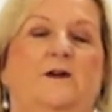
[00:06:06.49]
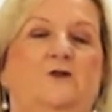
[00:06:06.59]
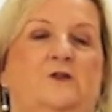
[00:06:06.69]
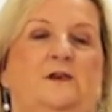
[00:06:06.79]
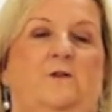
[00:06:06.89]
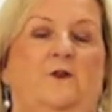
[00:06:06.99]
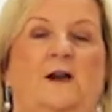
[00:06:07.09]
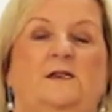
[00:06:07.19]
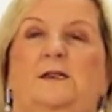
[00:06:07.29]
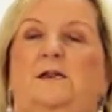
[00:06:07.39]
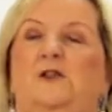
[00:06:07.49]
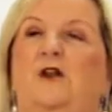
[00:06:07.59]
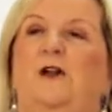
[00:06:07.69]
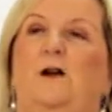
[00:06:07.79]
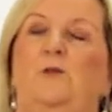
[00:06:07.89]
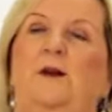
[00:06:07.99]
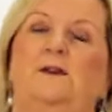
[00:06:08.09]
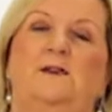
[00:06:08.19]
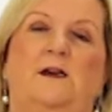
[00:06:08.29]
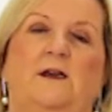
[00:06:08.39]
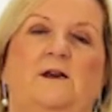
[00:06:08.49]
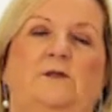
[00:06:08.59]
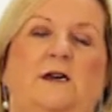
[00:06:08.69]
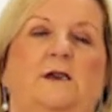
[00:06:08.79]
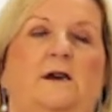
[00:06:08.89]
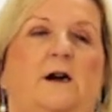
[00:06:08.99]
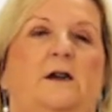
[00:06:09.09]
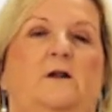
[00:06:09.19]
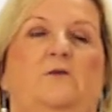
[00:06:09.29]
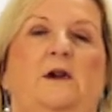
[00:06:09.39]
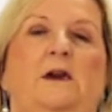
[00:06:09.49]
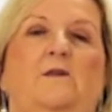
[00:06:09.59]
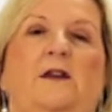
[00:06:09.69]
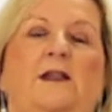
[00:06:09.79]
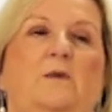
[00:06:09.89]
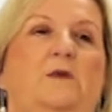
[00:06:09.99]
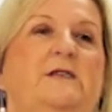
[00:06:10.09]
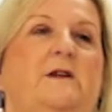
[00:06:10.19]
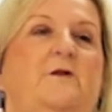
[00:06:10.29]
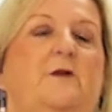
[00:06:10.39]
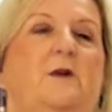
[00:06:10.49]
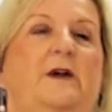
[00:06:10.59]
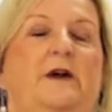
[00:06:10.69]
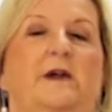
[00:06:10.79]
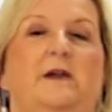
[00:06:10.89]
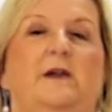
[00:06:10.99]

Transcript: Now just give your hands a little shake out, because I can tell you I can really feel that myself in my back.